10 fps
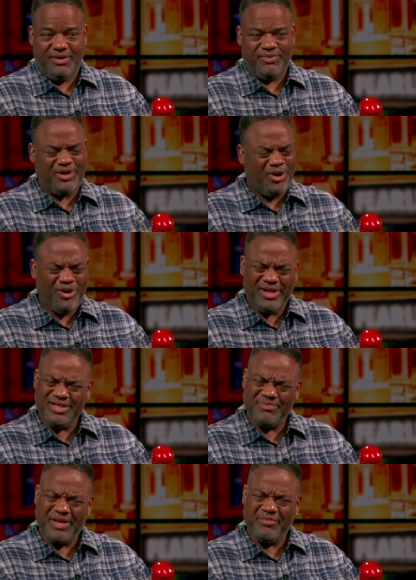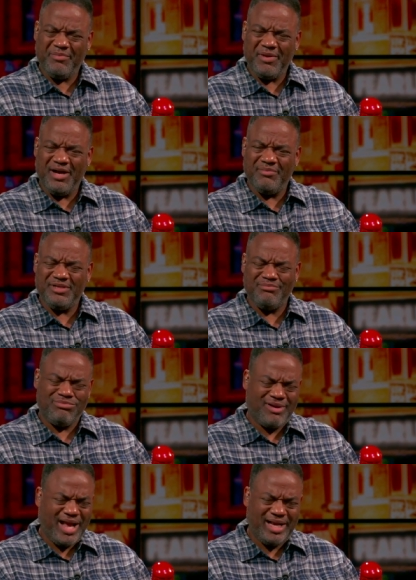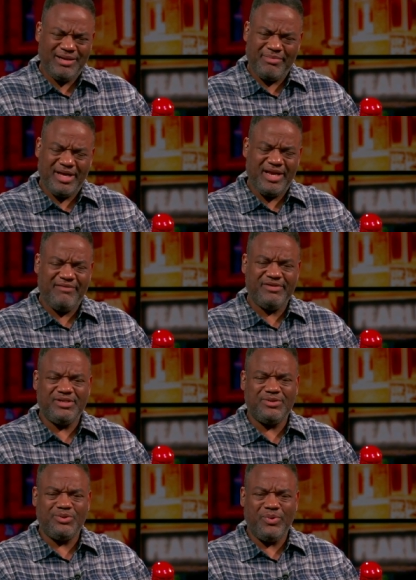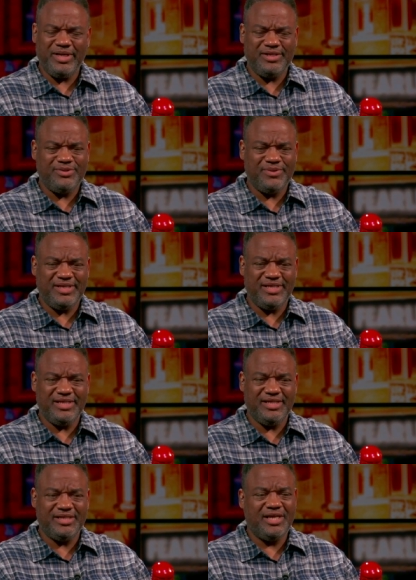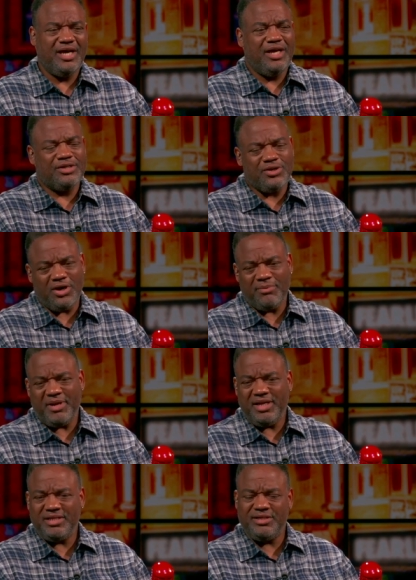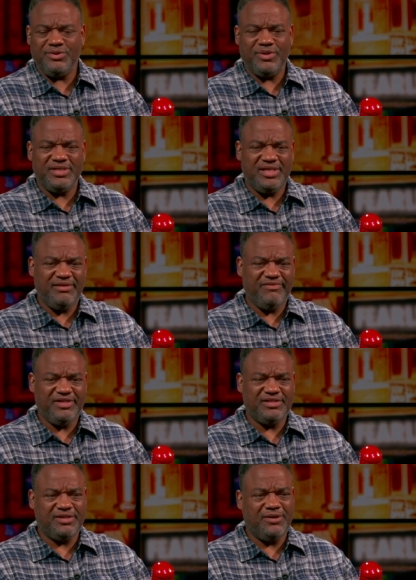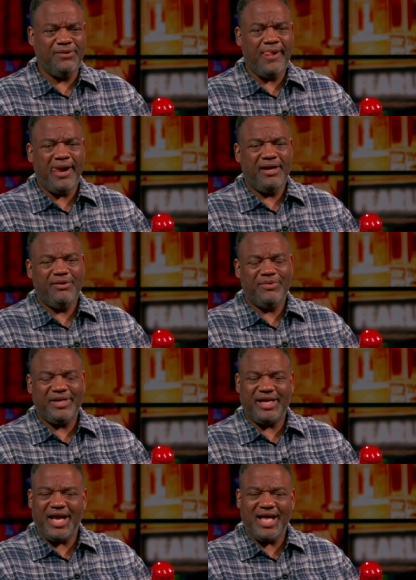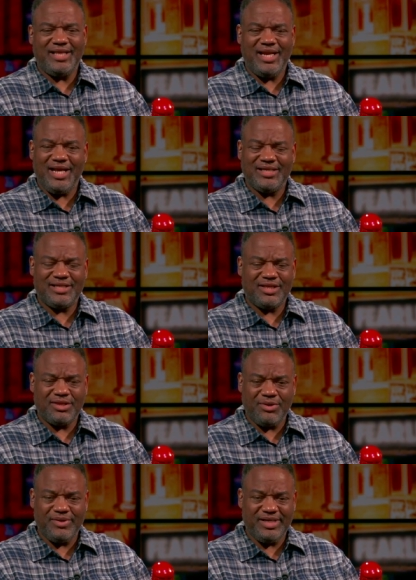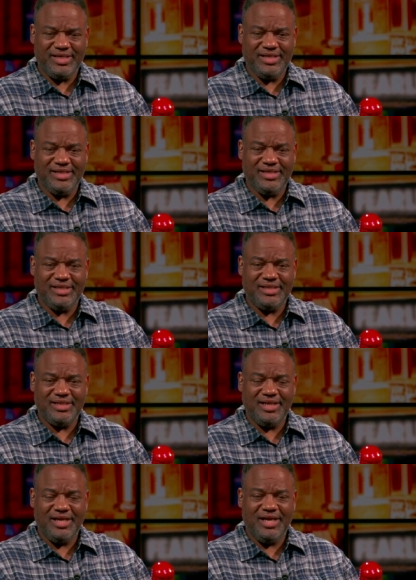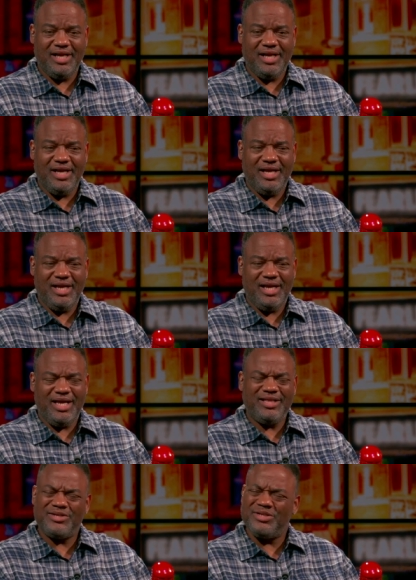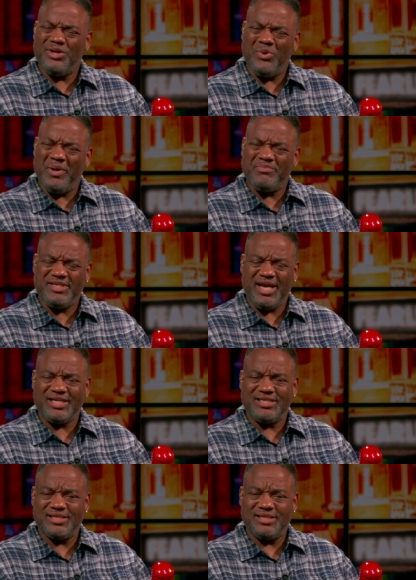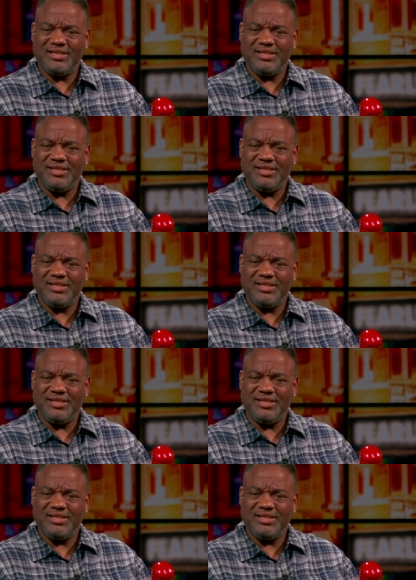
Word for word: with all his baby mamas bragging about having 22 kids, talking about let's do a TV show with a guy that has 30 kids, and there's no objection.